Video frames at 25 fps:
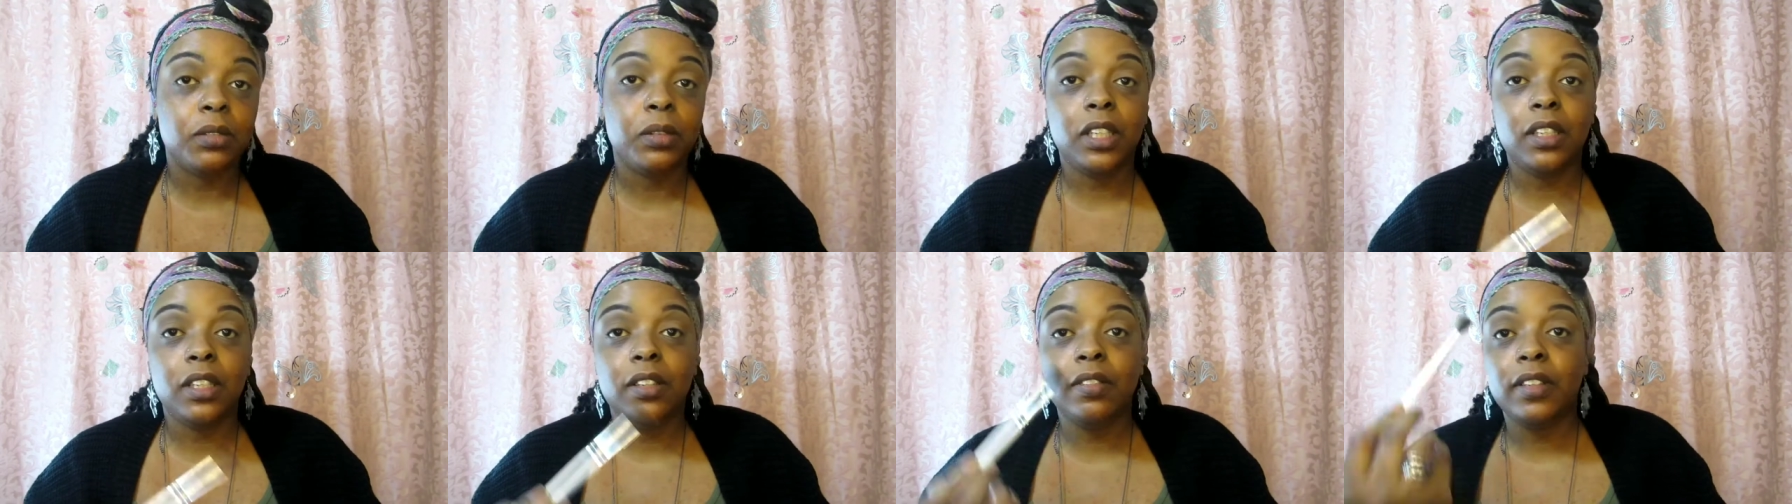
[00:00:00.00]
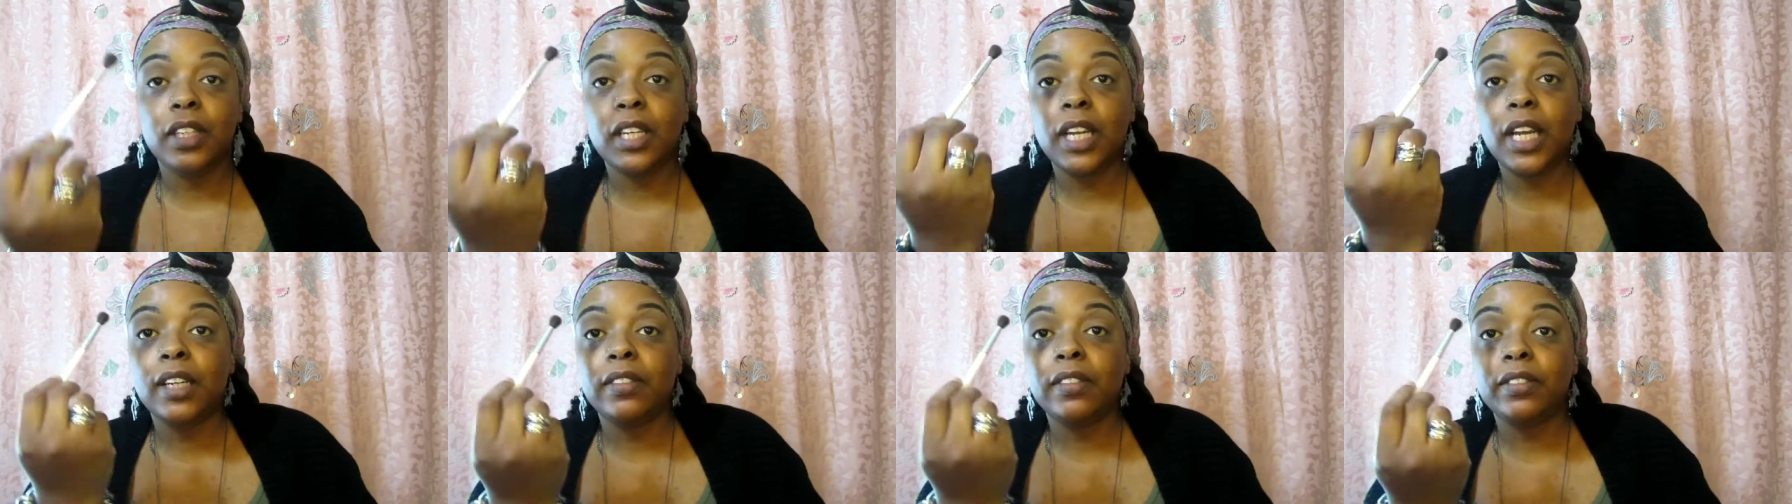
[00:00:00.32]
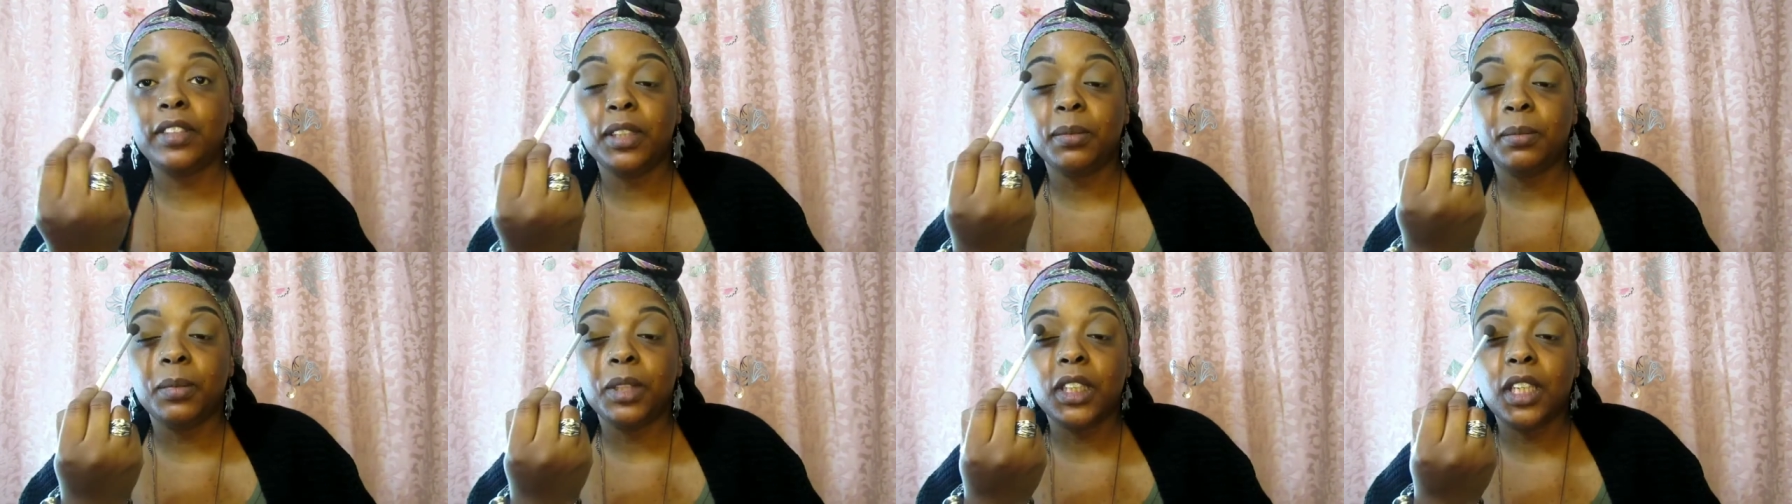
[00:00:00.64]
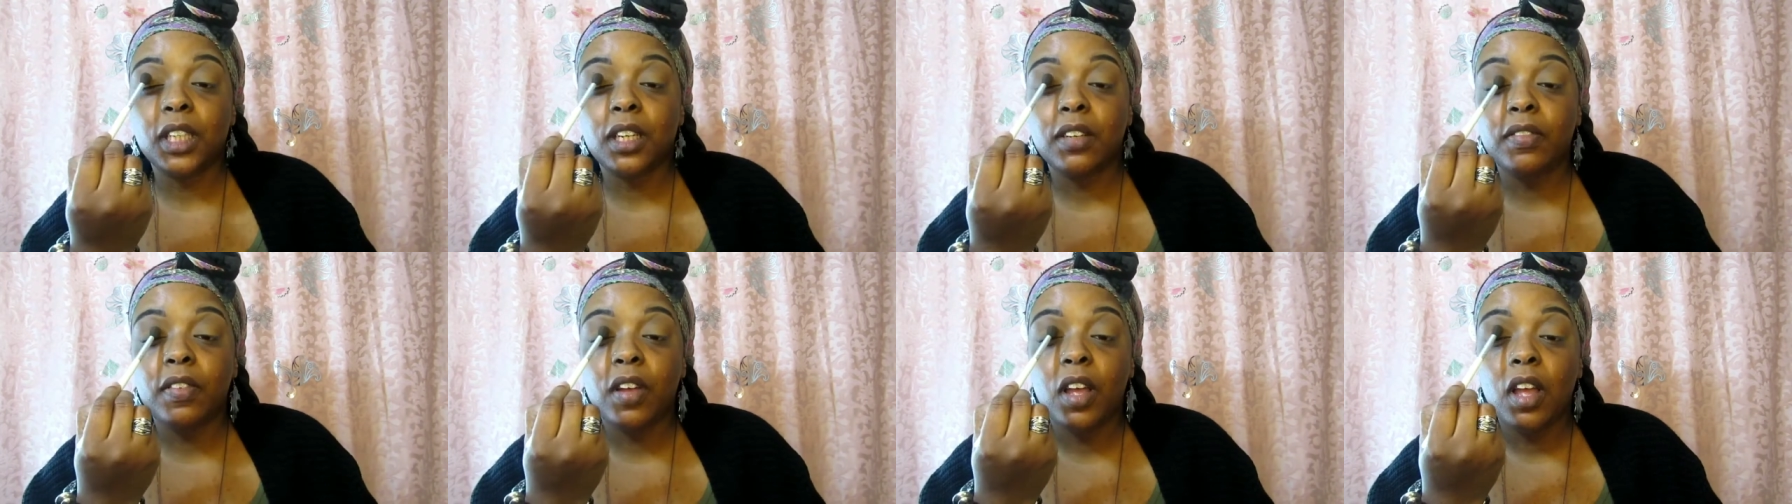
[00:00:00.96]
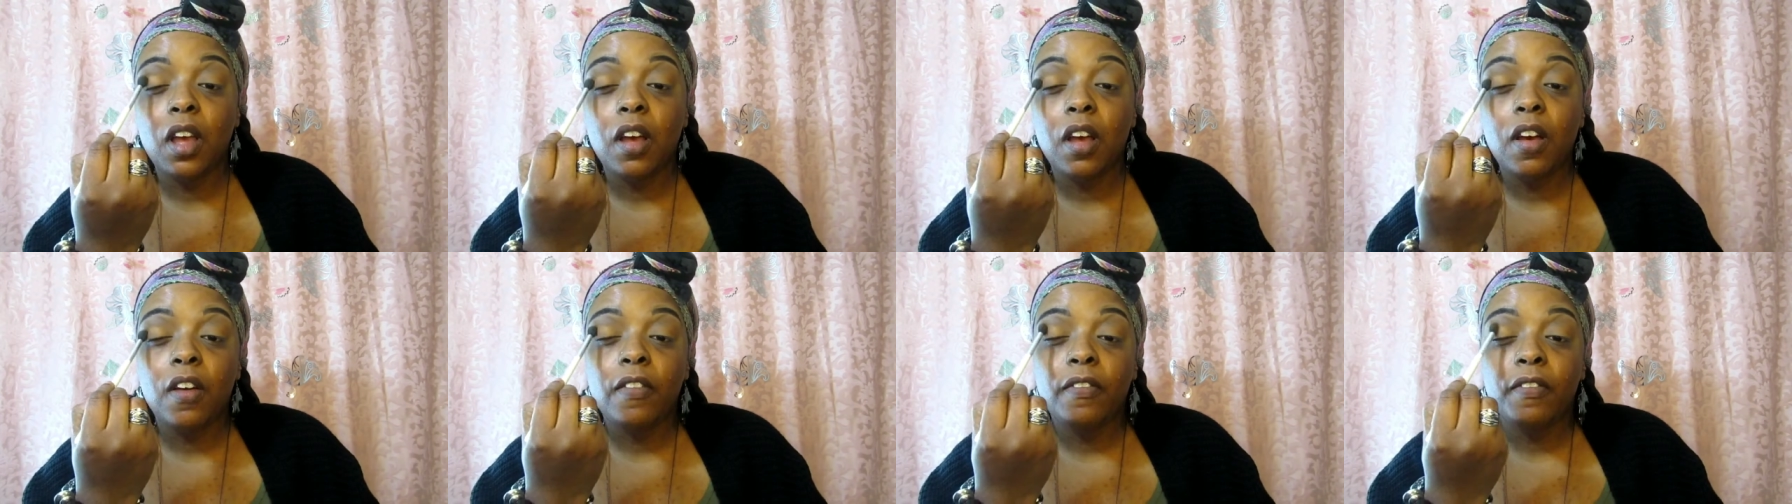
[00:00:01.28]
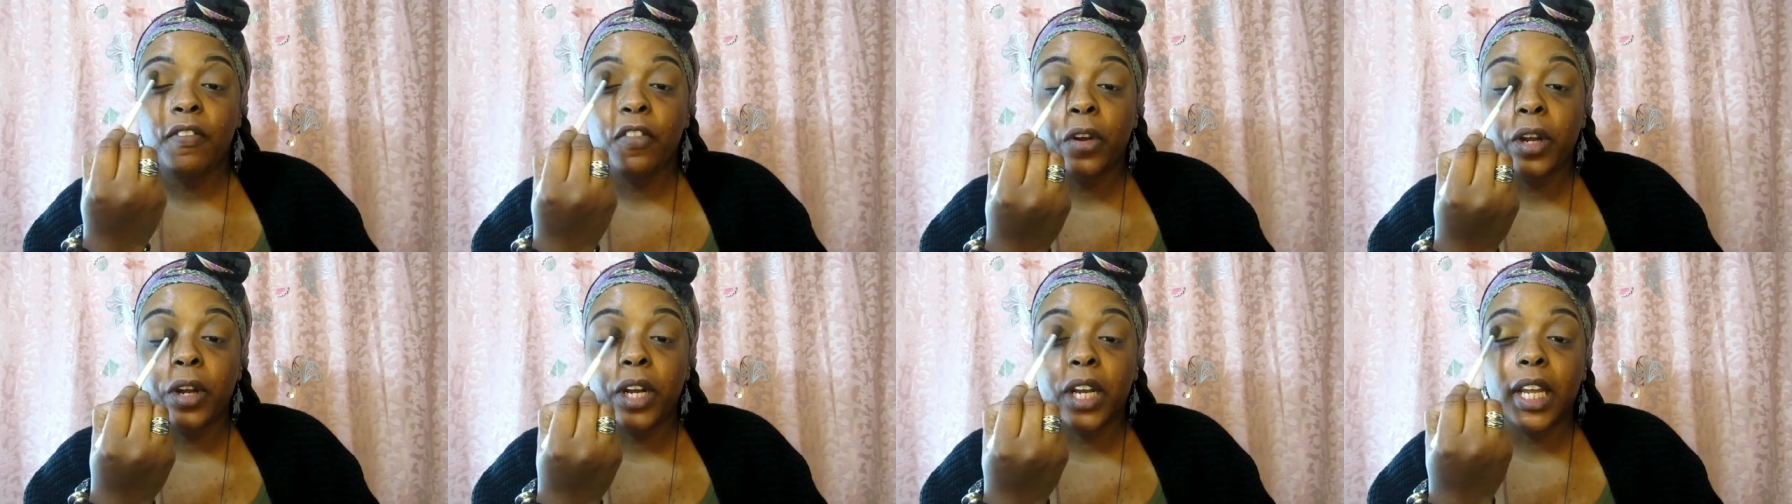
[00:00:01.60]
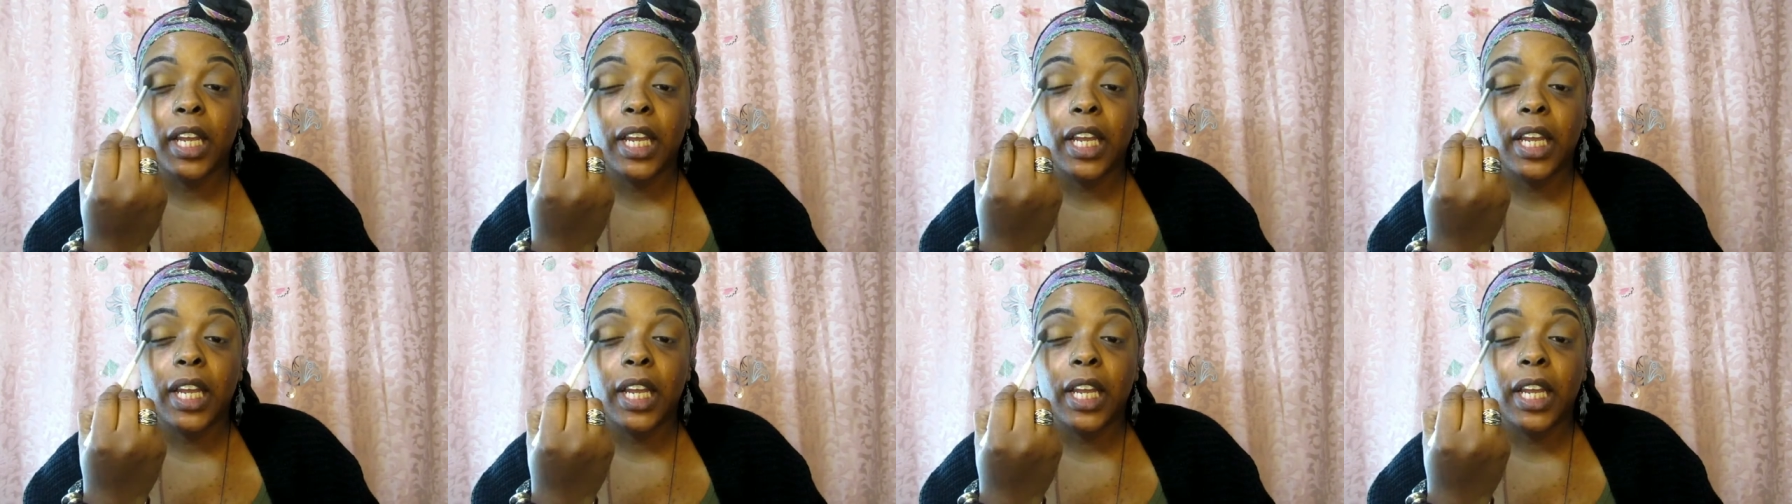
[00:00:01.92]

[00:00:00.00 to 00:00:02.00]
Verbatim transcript: We even have some stuff for the